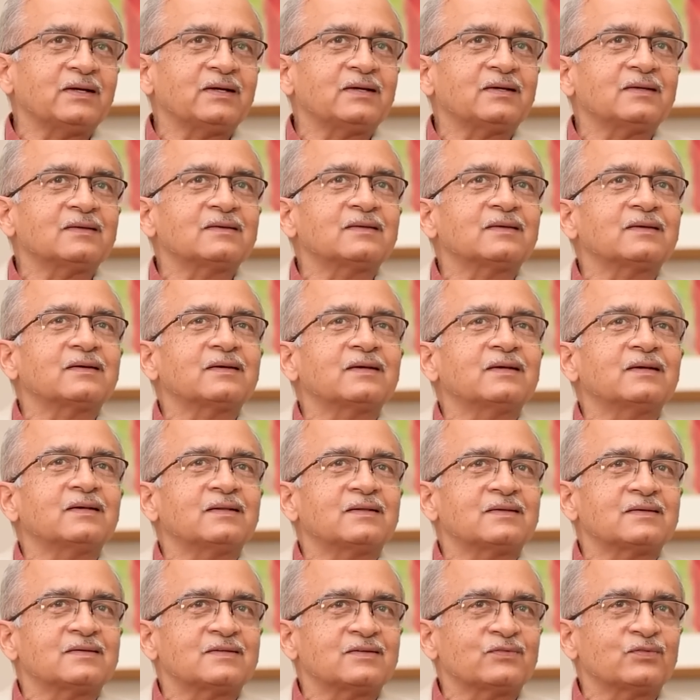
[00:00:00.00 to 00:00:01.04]
it is really
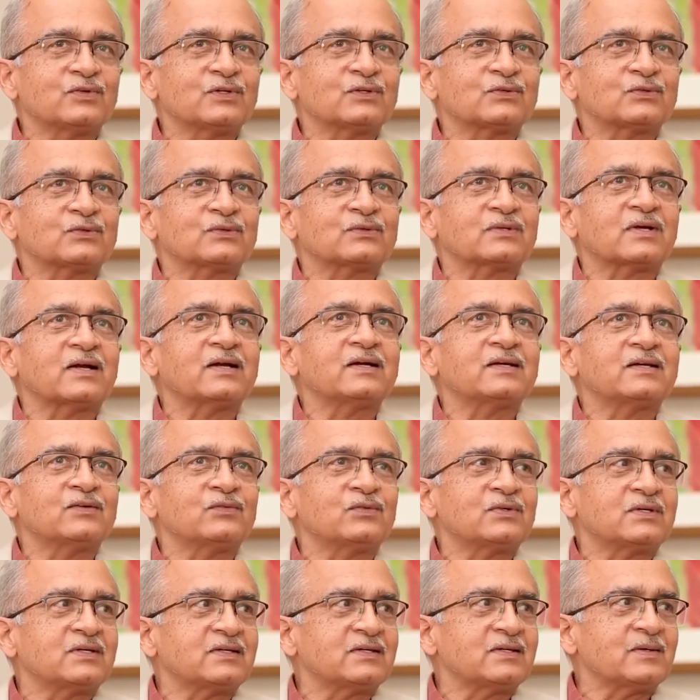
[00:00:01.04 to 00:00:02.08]
the civil society
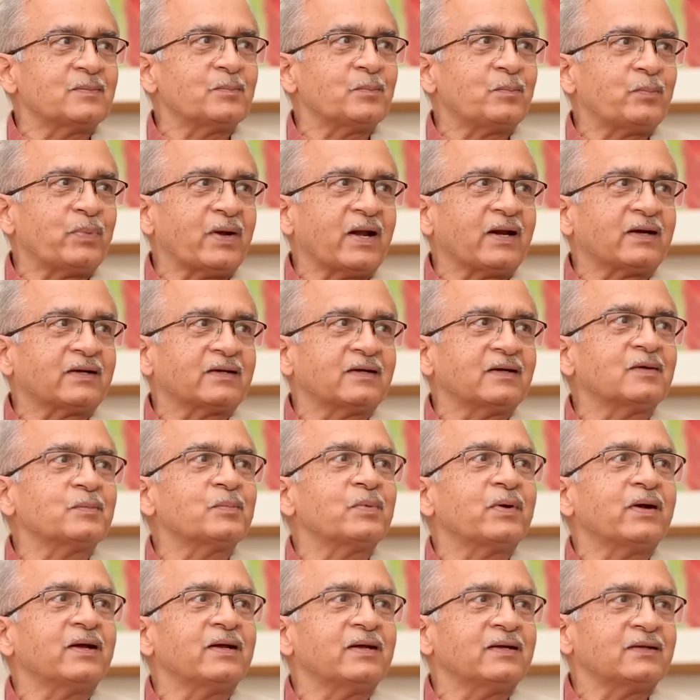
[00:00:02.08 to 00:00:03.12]
which is impacted
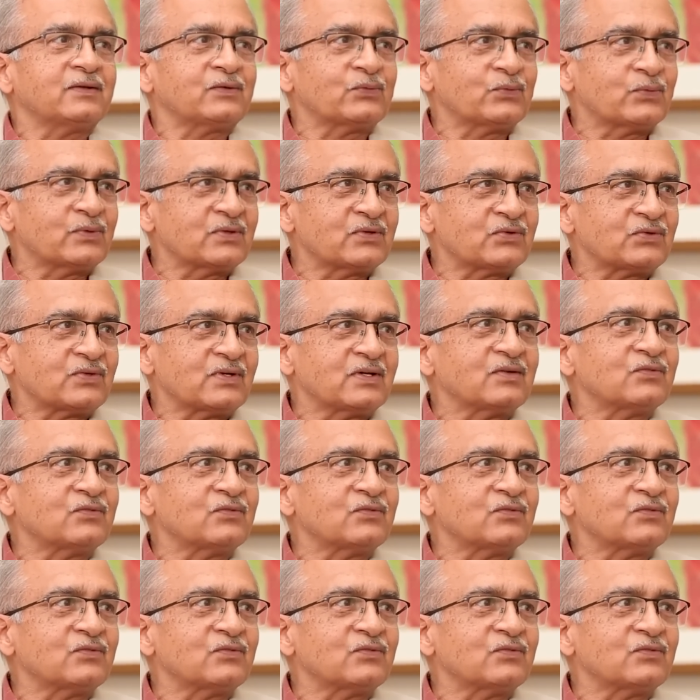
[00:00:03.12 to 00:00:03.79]
by a judiciary